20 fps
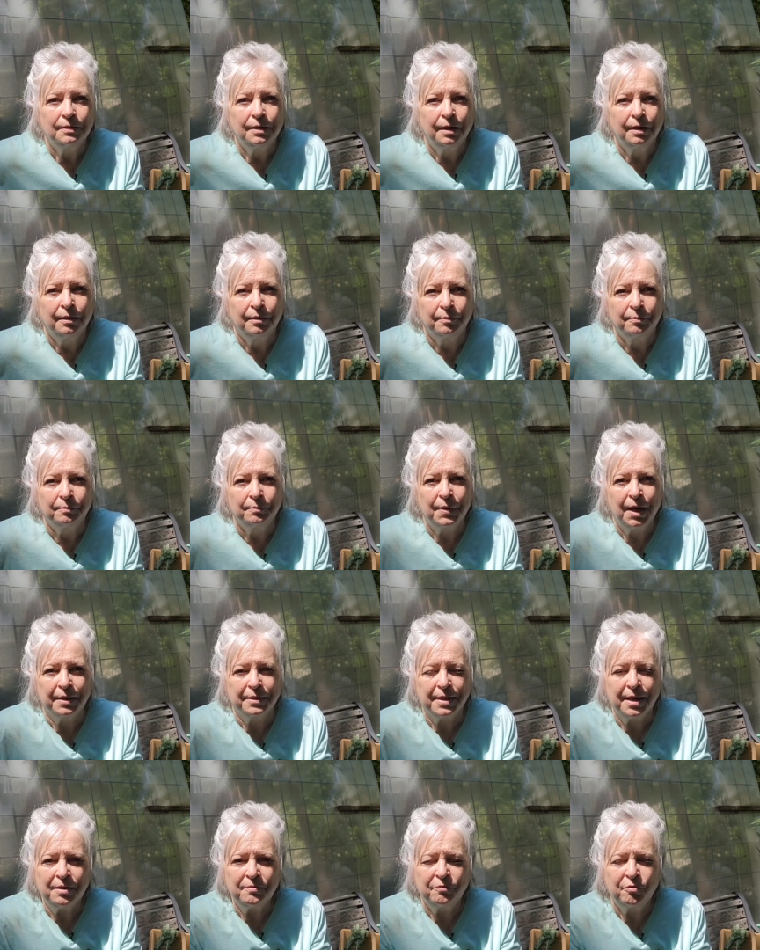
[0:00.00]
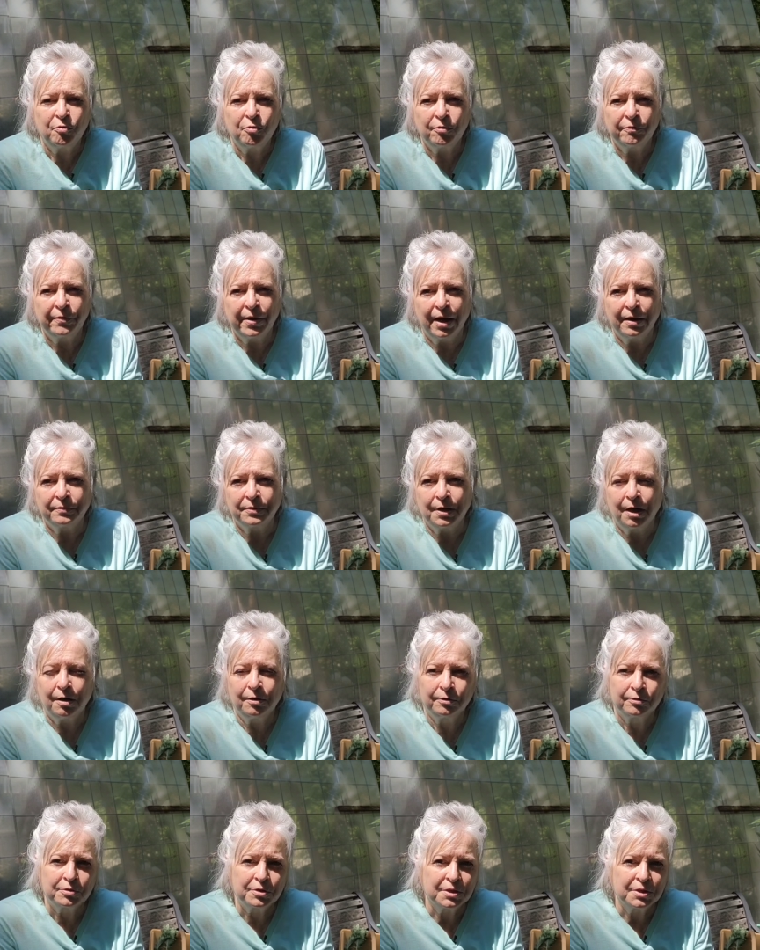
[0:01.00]
um, I think four or five
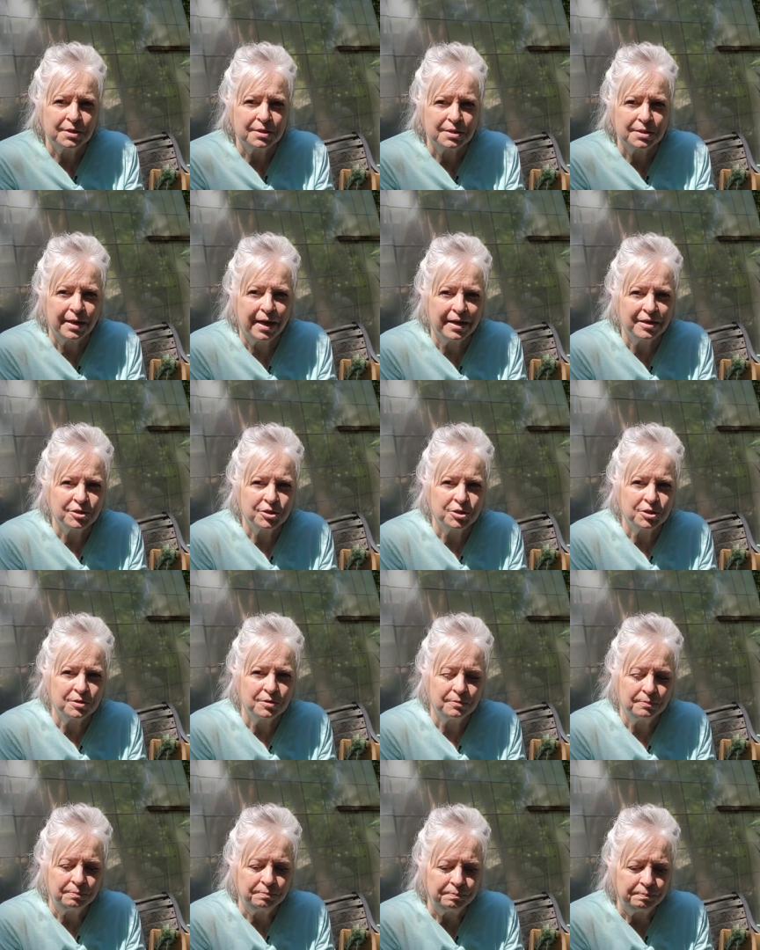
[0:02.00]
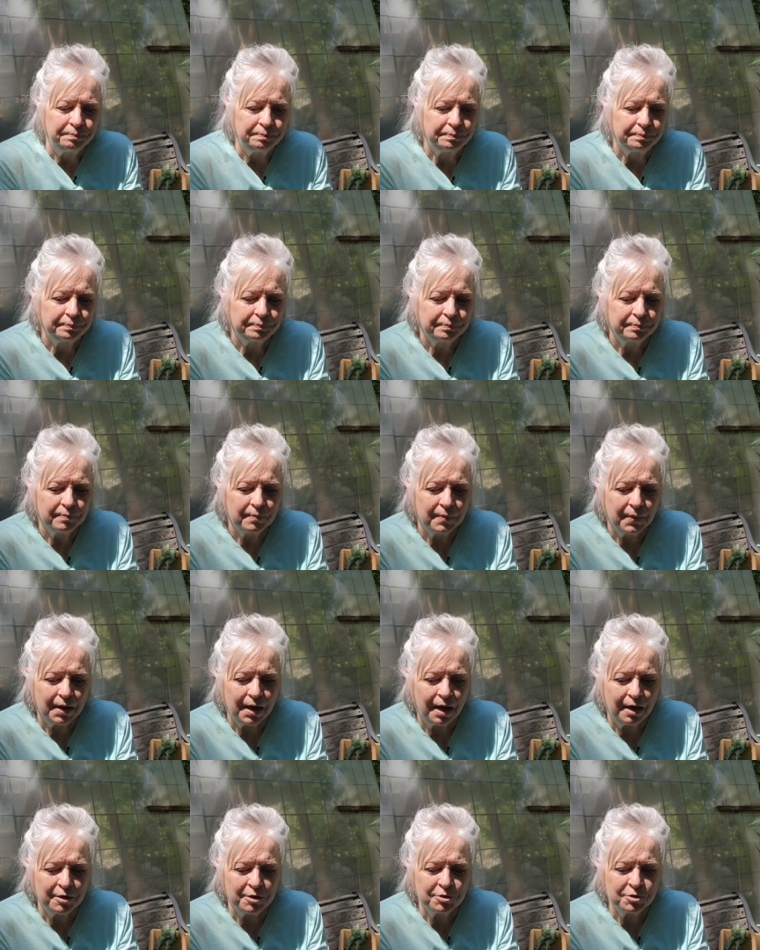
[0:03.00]
dollars since last year.
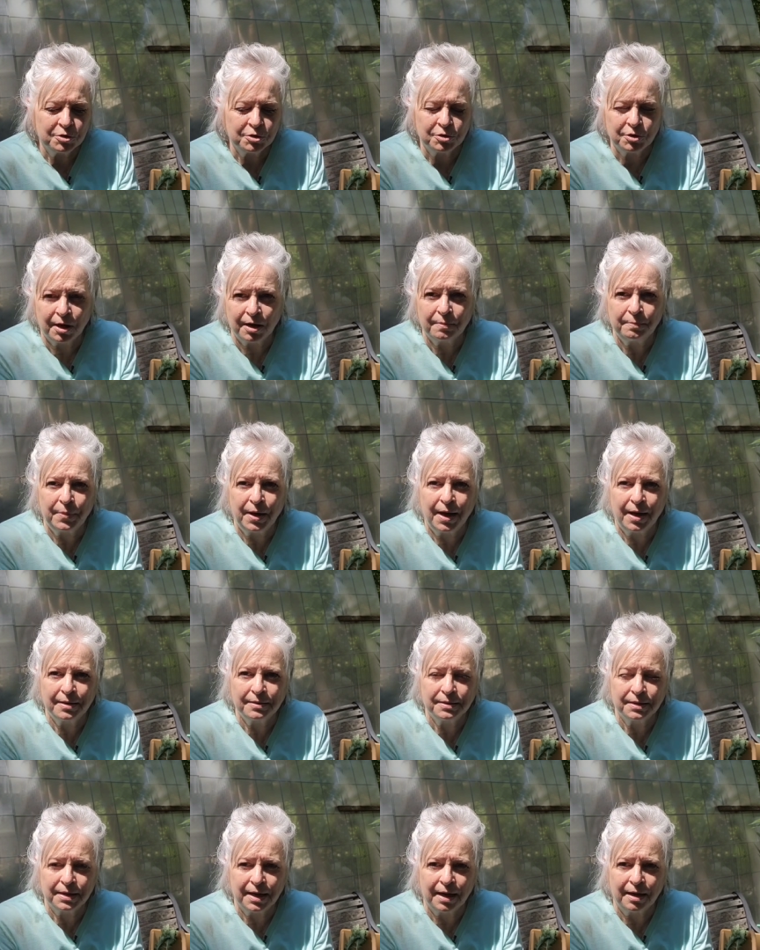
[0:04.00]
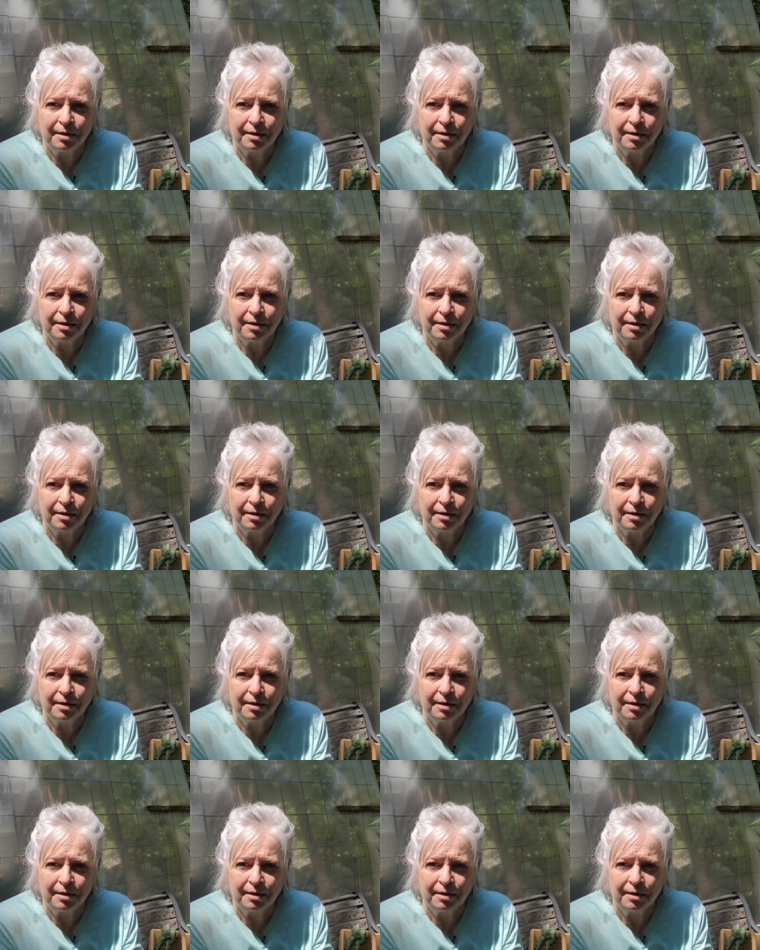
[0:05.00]
I usually try to buy it in a